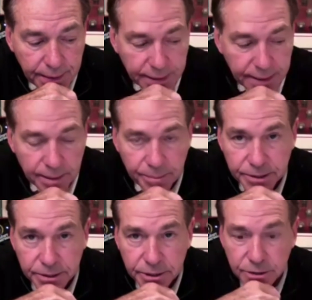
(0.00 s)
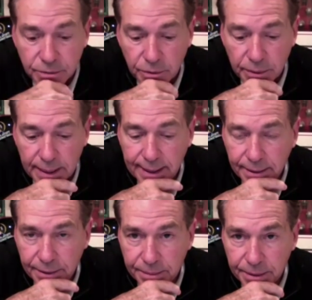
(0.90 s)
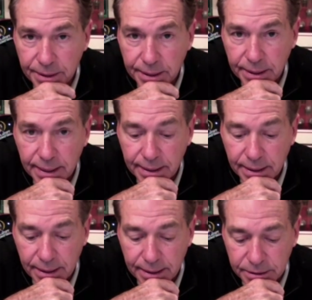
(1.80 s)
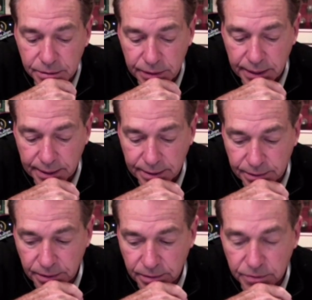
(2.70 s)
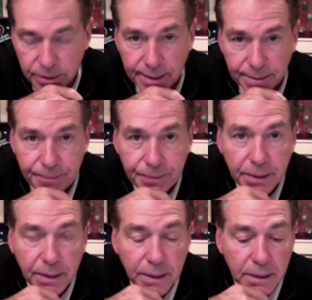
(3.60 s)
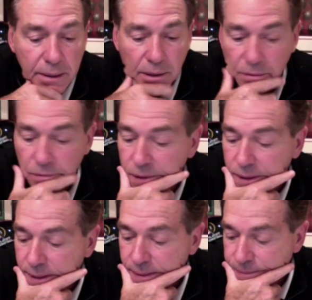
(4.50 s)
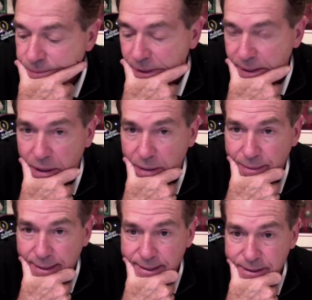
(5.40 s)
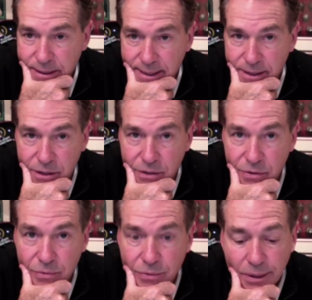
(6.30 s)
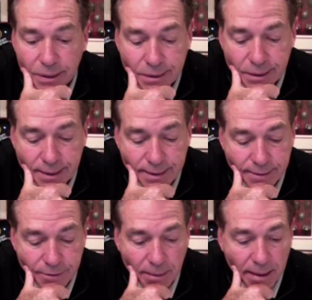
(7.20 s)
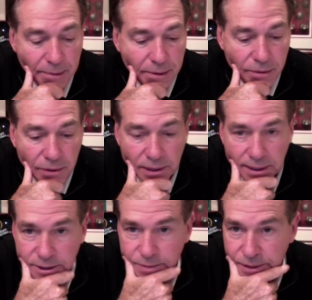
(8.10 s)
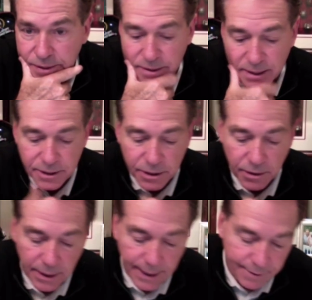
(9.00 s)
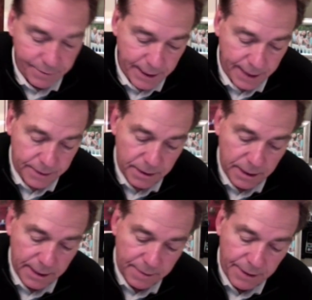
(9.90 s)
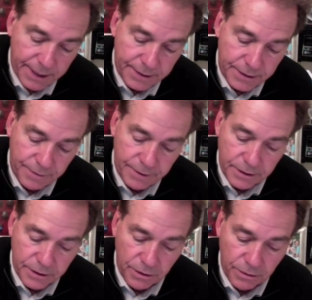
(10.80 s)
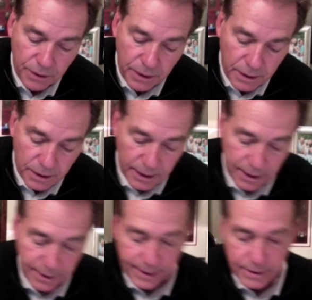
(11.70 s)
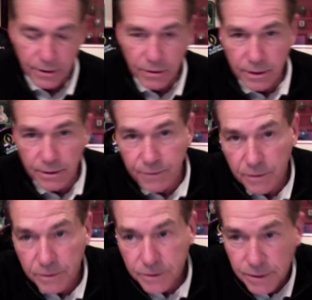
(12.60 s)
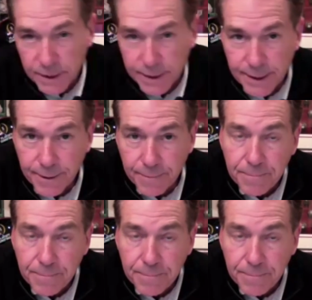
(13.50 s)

get in a position where we allow them to dictate to us. We got to go try to, you know, play our best and execute, not give them opportunities, because they certainly have talent to take advantage of it. So that's certainly the focus right now.